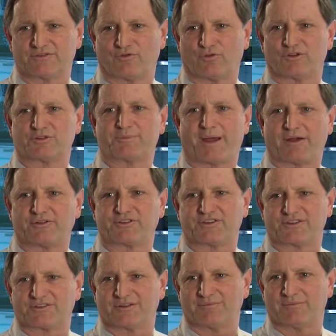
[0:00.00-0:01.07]
for its power
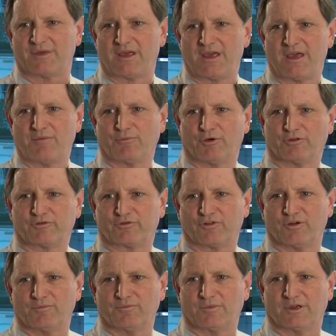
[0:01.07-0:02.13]
system, both
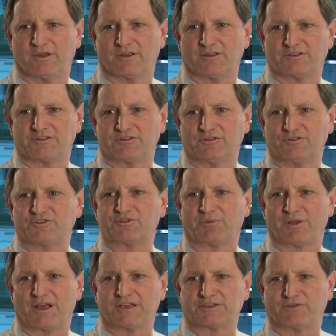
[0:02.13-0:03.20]
from uh, the new
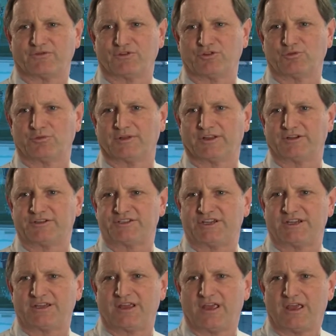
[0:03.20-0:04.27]
supplies of renewable
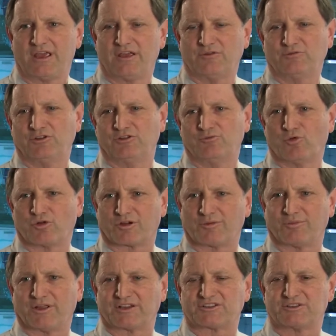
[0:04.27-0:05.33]
energy, new more
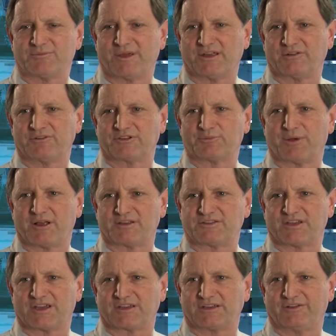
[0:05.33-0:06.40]
complex demand response
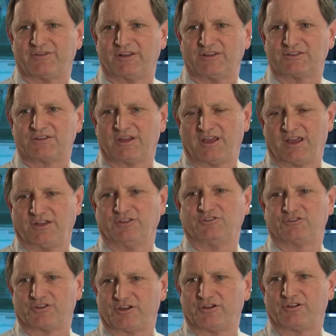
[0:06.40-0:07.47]
activities, and new
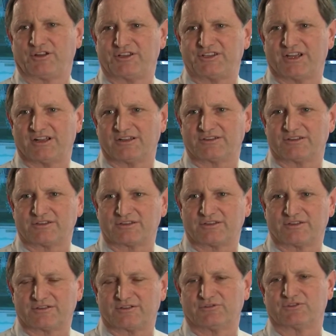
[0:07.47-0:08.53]
security challenges.
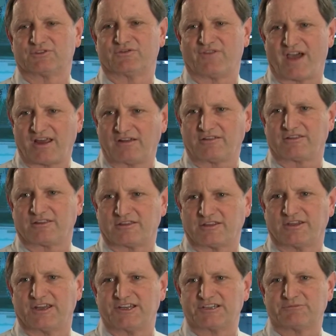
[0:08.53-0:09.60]
So it's vital that the
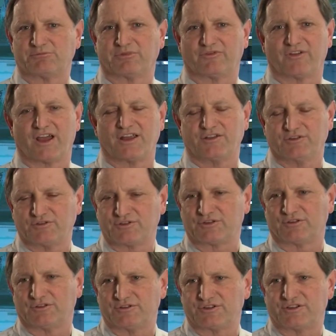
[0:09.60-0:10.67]
nation provide new
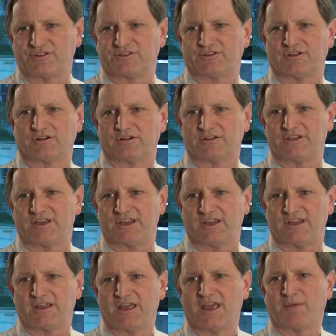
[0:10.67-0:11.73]
solutions in R and D,
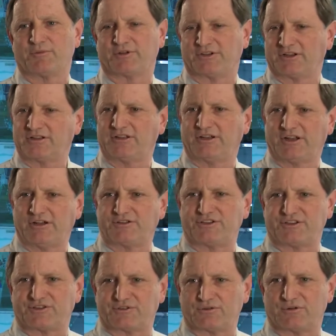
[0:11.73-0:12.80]
particularly in energy
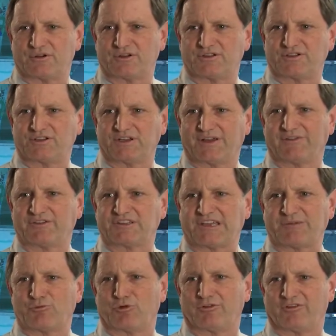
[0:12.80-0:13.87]
storage, to give us a
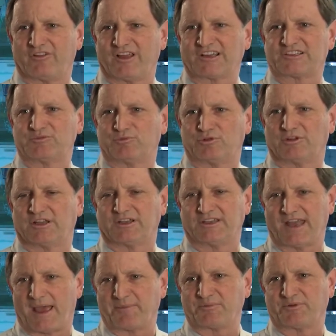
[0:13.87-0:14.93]
more flexible,
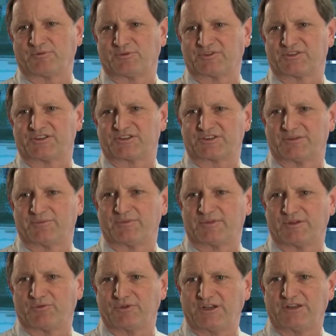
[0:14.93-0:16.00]
adaptable system
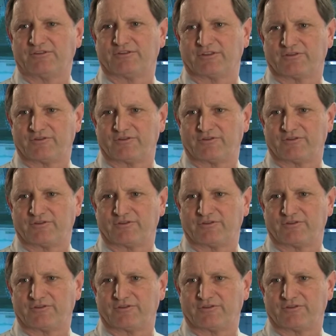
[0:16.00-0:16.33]
that we need for the